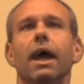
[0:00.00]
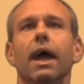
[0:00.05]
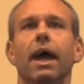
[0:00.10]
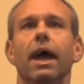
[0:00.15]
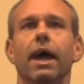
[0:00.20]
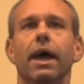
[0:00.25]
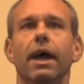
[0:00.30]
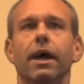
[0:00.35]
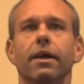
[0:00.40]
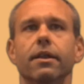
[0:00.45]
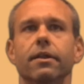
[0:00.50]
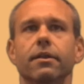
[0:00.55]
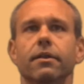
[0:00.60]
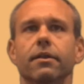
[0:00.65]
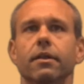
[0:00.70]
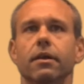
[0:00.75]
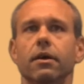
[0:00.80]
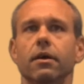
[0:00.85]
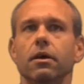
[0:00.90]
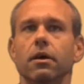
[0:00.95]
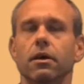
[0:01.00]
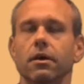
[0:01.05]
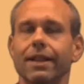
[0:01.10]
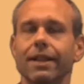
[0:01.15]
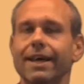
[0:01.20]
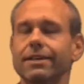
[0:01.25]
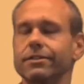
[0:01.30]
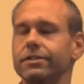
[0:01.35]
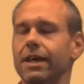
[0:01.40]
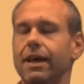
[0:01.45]
And
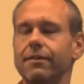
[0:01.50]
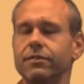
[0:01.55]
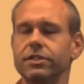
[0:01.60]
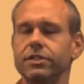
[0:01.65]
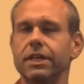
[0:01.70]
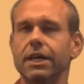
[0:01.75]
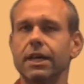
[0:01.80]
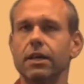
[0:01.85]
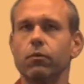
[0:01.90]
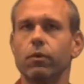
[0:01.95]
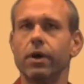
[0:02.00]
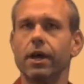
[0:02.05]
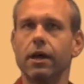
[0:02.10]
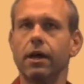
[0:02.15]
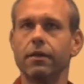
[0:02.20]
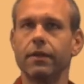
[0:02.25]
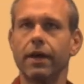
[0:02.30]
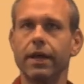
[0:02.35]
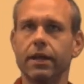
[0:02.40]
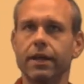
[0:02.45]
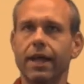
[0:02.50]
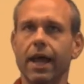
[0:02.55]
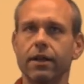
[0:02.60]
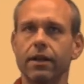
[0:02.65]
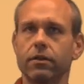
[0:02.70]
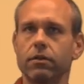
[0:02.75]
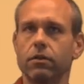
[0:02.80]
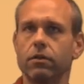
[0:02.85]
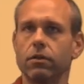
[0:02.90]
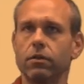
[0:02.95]
lastly, I've seen where they
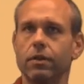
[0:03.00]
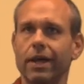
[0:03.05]
get